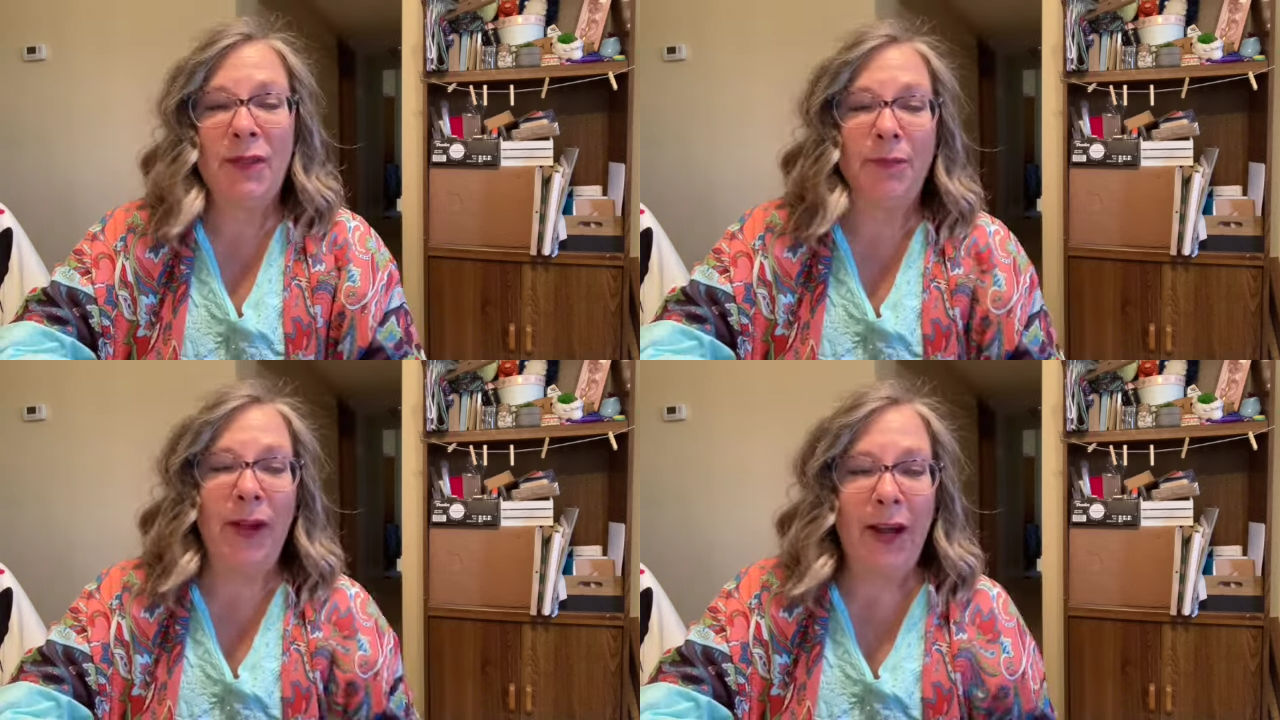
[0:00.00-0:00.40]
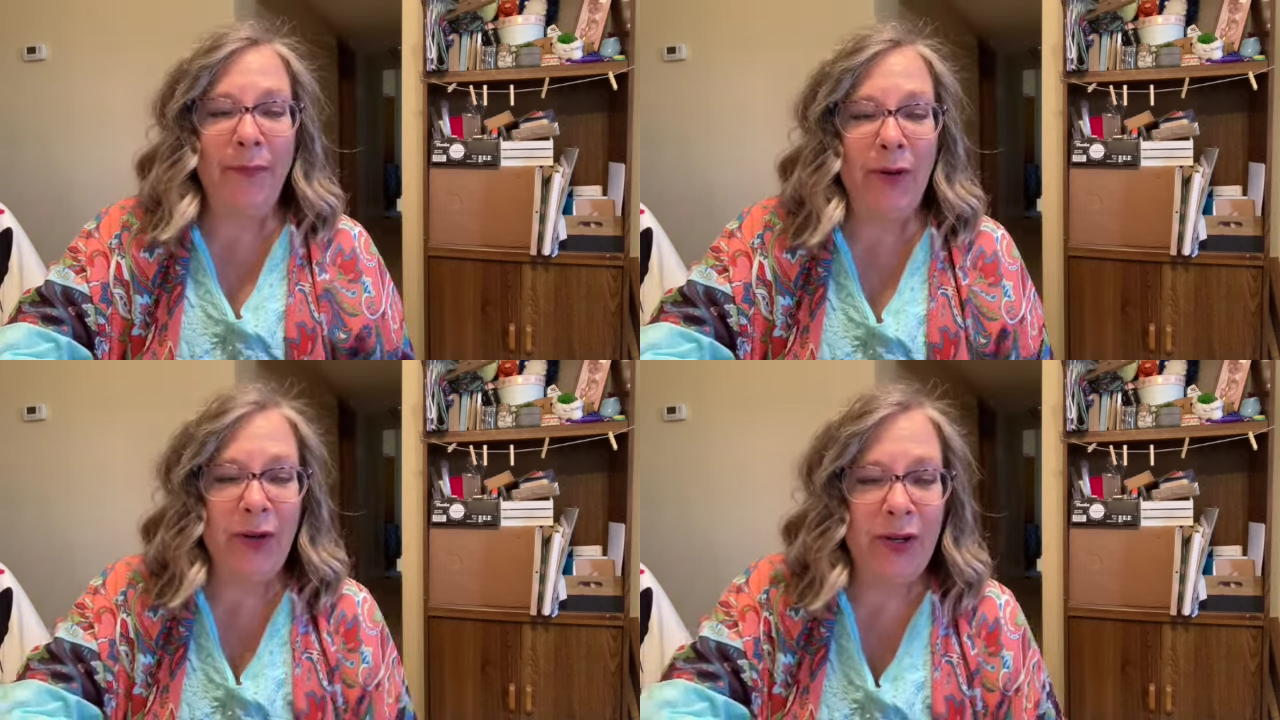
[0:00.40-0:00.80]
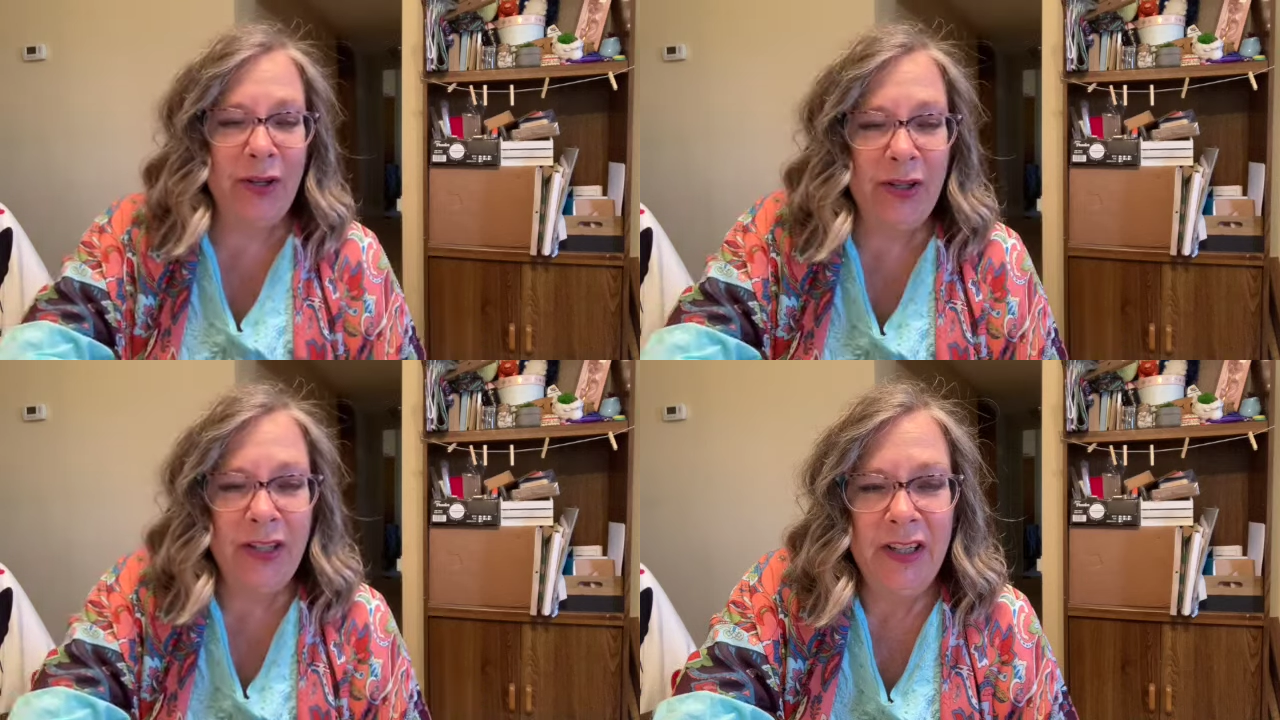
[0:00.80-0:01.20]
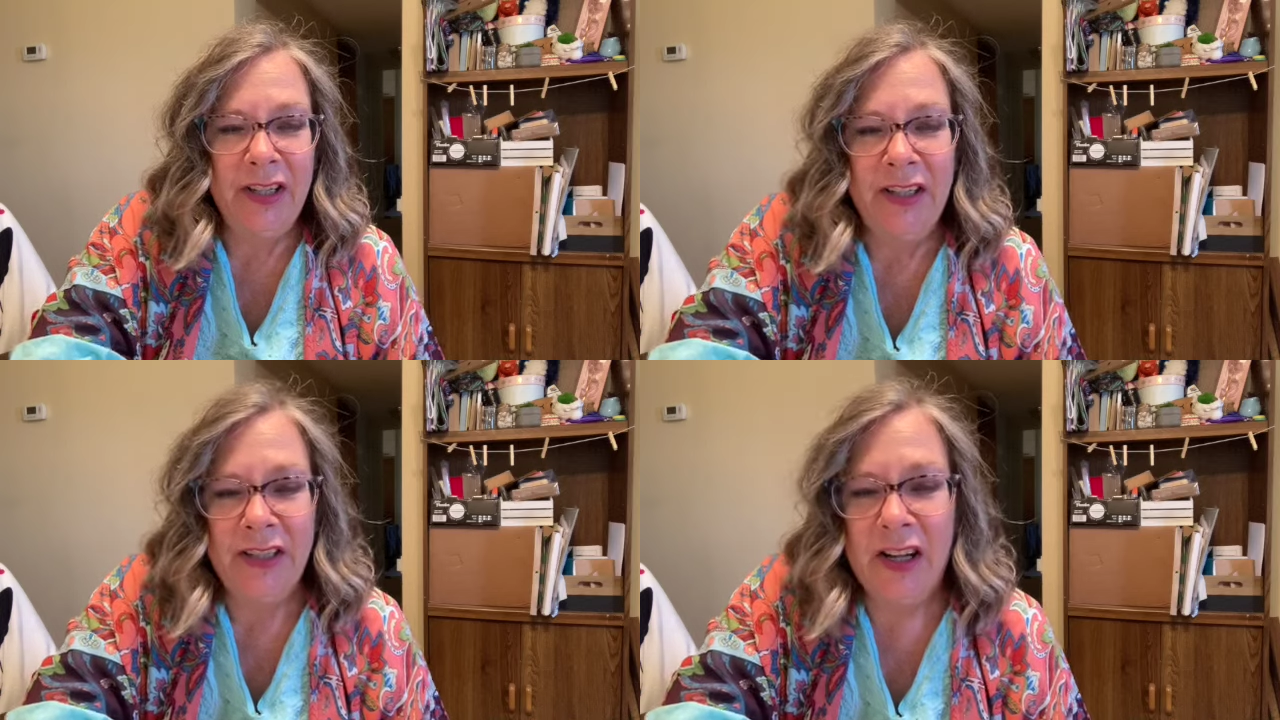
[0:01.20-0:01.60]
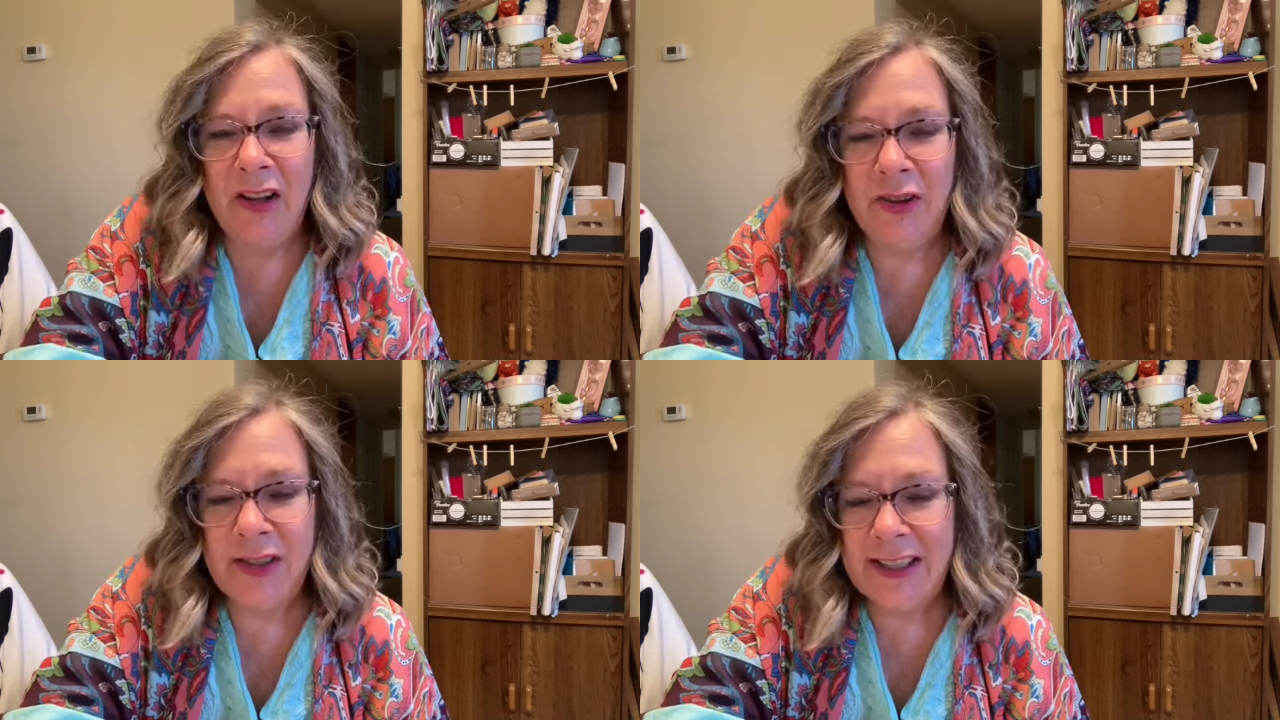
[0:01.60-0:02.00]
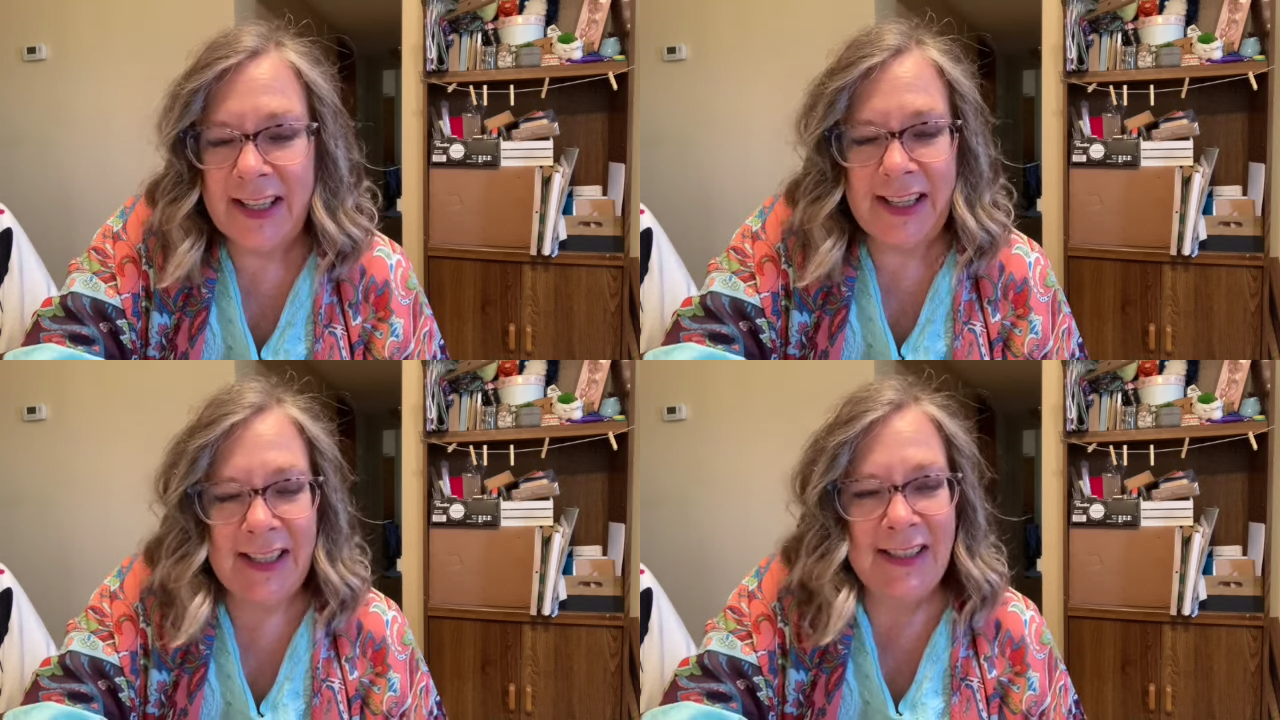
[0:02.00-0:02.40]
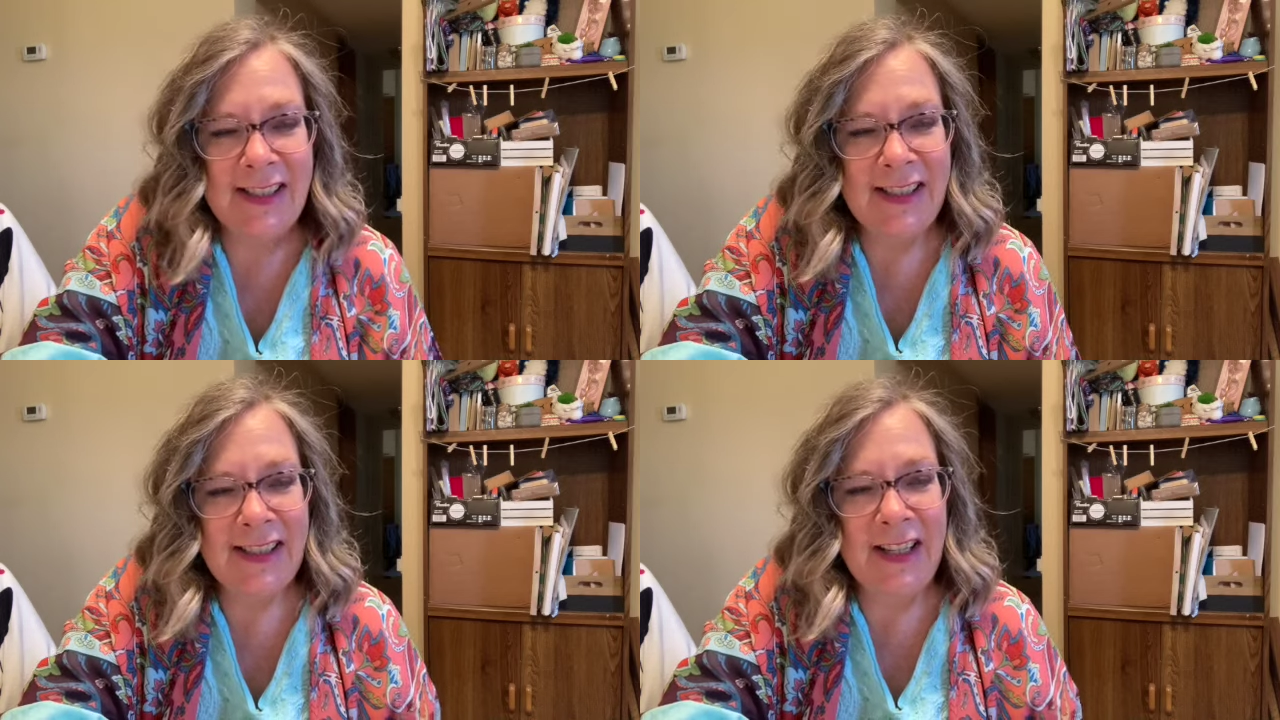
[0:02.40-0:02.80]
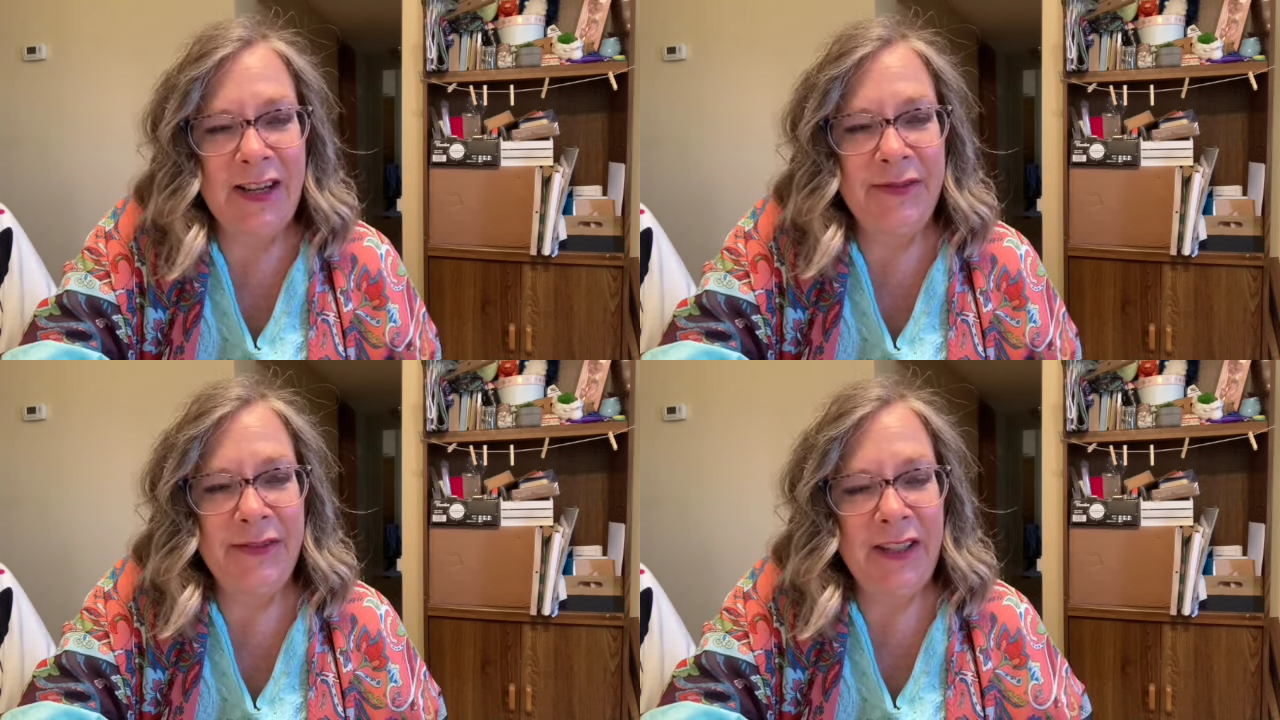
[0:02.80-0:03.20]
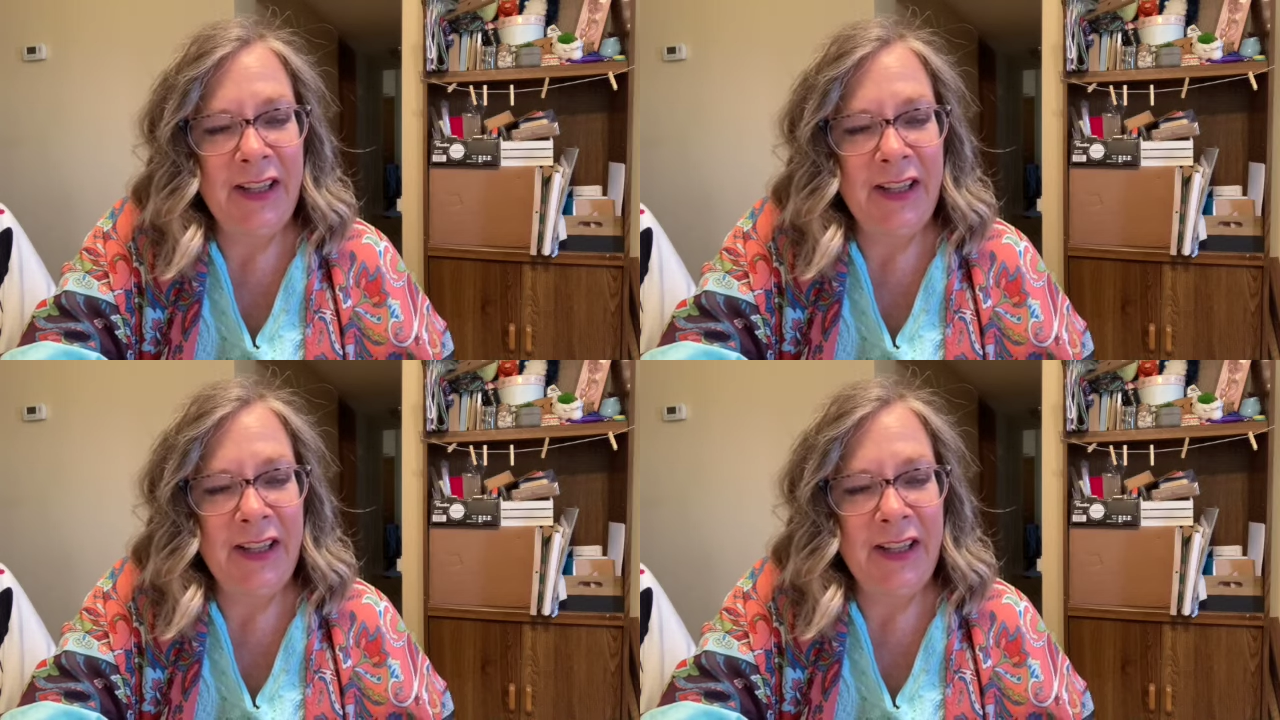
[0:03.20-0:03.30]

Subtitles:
of paper, color settings and stuff.